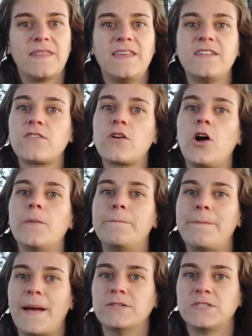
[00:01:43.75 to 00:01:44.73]
These are
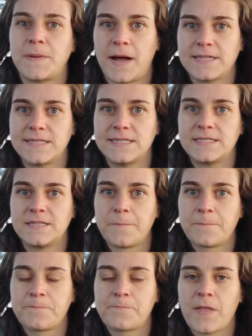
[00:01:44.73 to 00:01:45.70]
called bounce boxes.
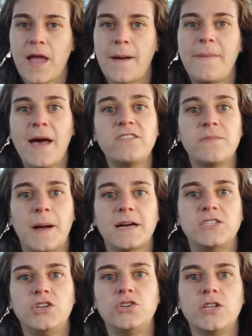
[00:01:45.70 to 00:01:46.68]
A bounce
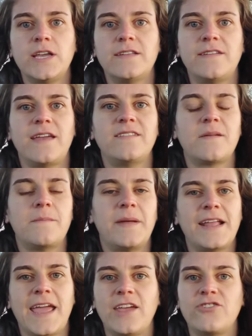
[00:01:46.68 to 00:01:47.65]
box usually contains
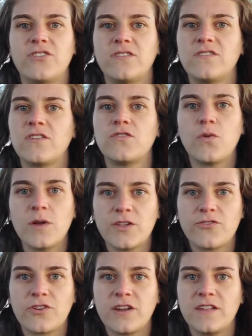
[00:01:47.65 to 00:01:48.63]
medications,
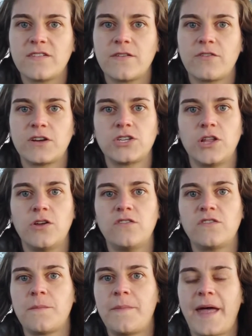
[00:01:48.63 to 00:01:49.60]
toiletries, fresh
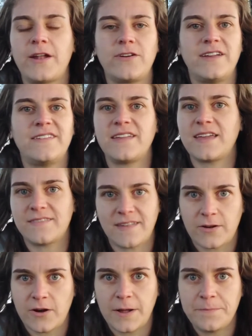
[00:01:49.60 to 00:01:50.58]
clothes, batteries,
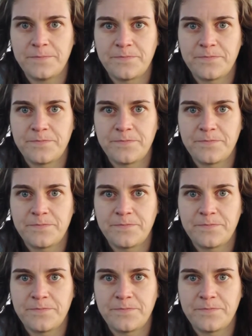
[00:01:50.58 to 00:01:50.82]
etc.